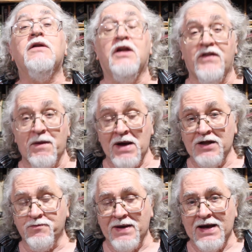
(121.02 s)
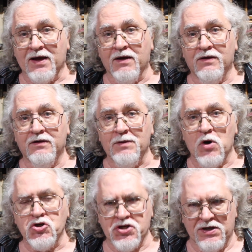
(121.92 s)
did they bounce back
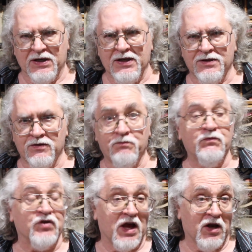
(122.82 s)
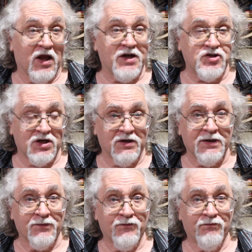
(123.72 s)
emotionally,
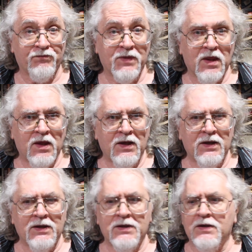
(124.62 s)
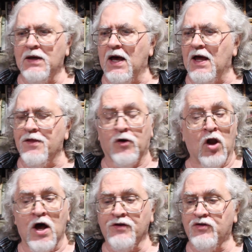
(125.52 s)
psychologically? Uh, the
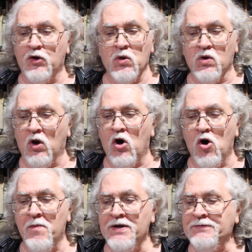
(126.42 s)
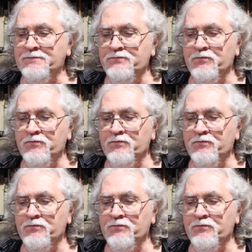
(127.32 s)
loss at Oklahoma,